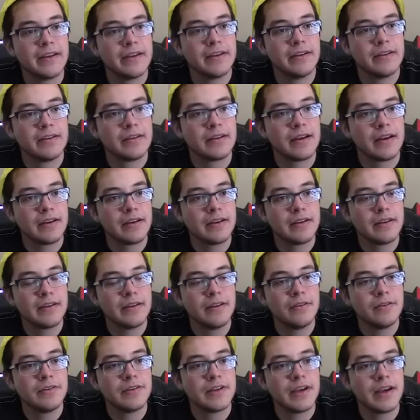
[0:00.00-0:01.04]
it. I can
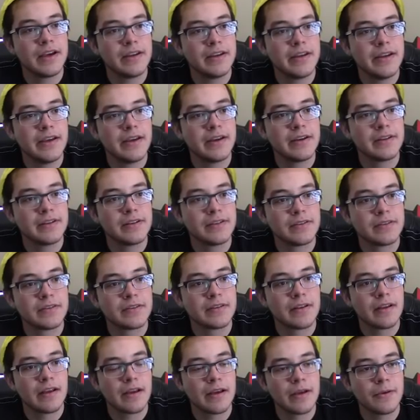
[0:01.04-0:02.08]
use the ID
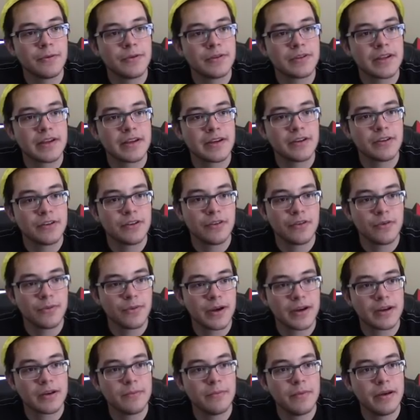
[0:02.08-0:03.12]
because it was like under the
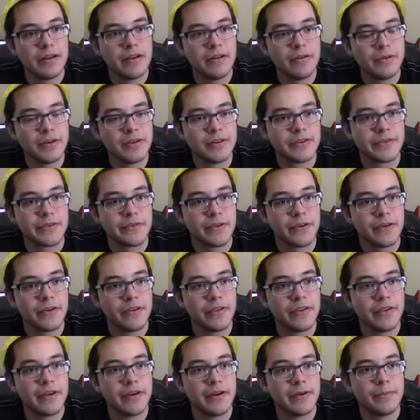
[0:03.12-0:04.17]
recommended ones for
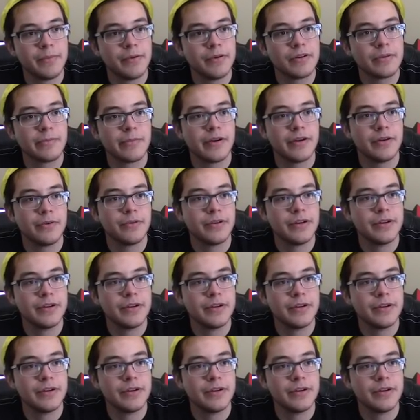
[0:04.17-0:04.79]
the Pokemon